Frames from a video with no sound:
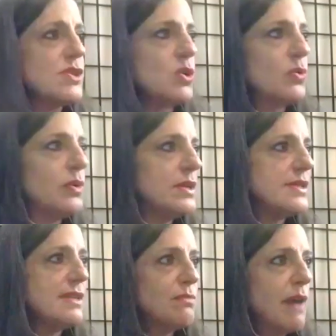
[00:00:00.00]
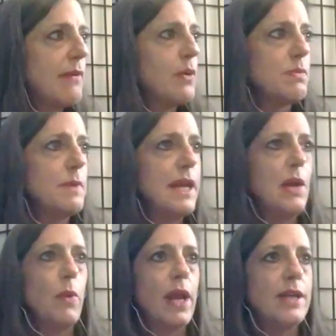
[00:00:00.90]
don't sit right with
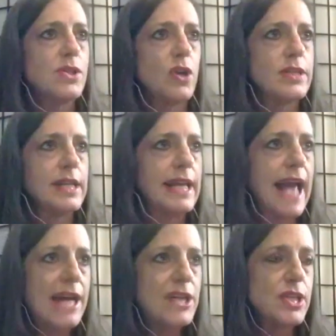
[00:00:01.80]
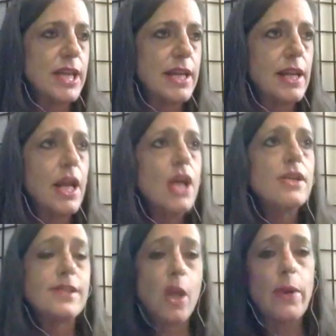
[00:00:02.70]
me, when I start to get agitated,
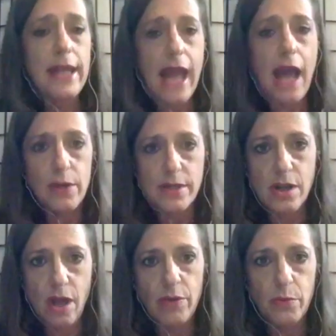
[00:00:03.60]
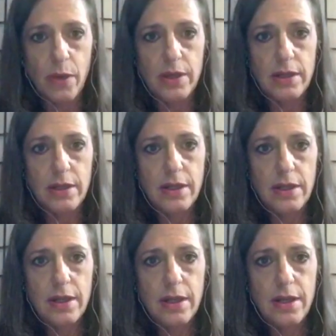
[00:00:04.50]
slowing down is another one,
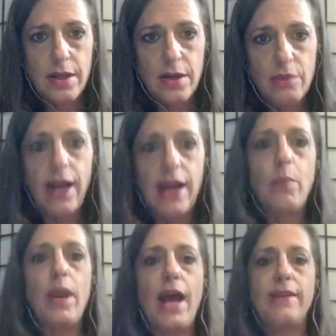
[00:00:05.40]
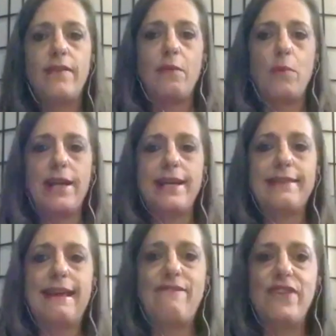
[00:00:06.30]
right? When I, when I
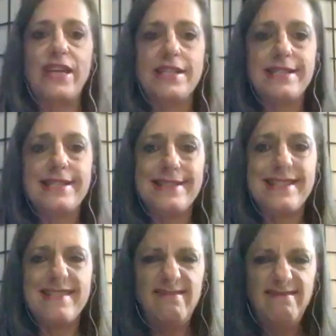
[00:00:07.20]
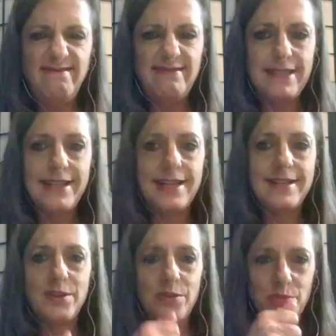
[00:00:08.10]
get that feeling that like, mm, I need
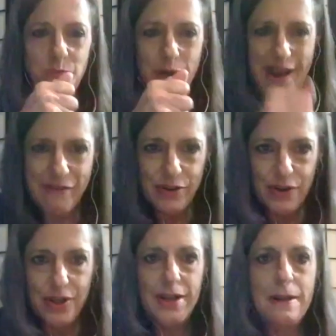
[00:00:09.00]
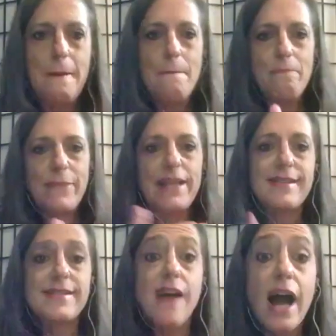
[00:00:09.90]
to whatever, that's a
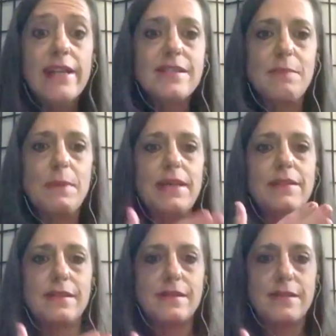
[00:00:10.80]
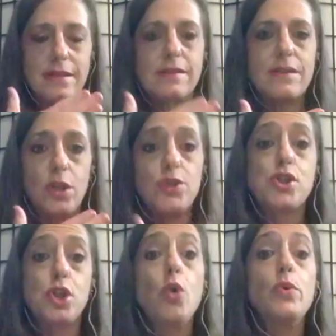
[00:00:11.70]
sign to me to, to
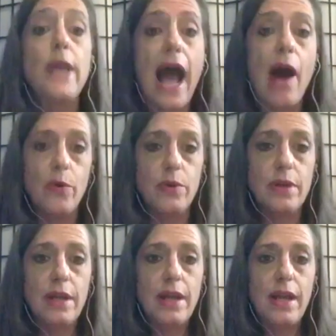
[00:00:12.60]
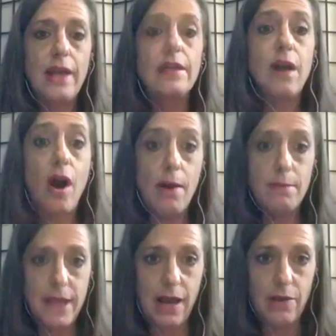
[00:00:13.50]
slow down and to
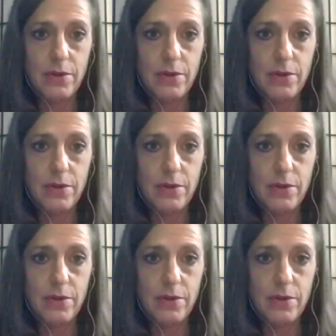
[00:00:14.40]
calm down,